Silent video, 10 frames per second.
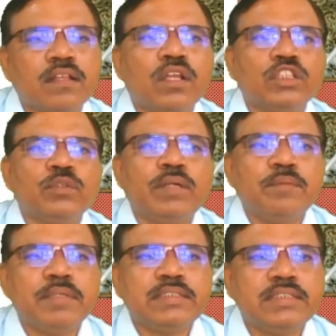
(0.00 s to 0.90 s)
So what
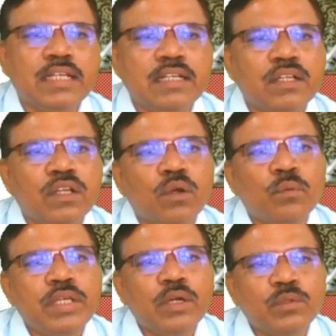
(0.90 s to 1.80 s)
happens here?
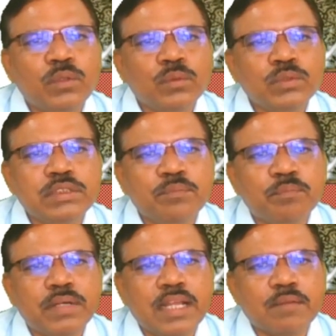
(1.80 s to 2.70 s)
We have two
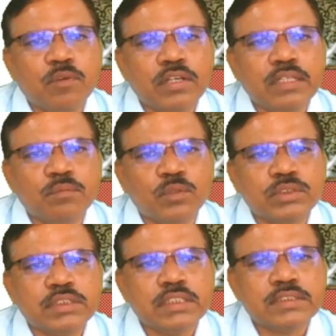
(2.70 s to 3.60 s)
simple harmonic
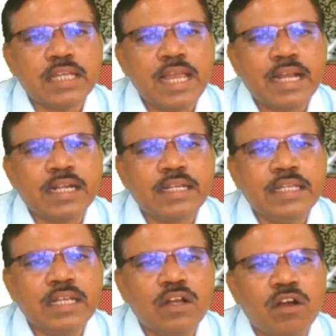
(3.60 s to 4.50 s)
motions
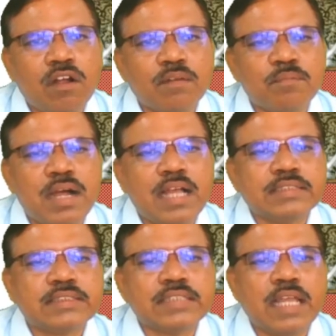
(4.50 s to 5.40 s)
acting on
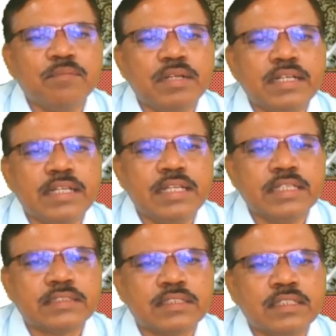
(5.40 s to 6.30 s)
mass
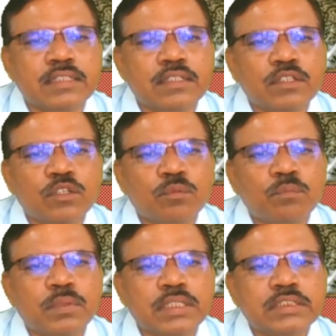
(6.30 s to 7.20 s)
simultaneously.
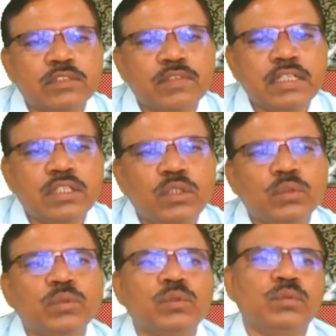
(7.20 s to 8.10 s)
First one
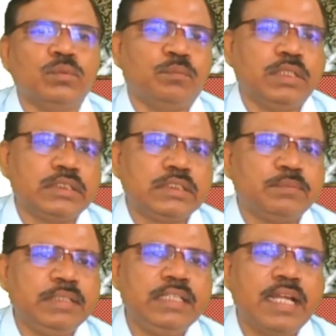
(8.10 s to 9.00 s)
due to first
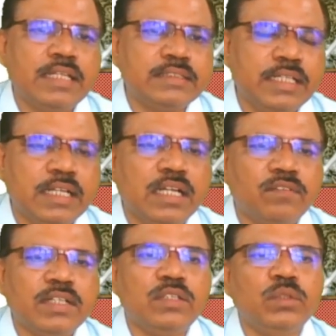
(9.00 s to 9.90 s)
spring and second
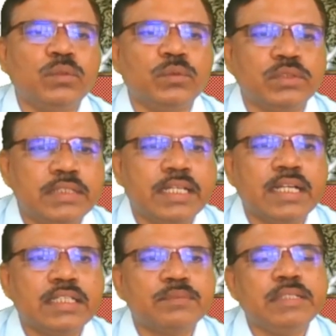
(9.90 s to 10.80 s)
one due to
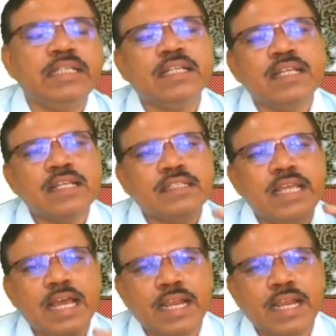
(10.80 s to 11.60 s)
second spring. They are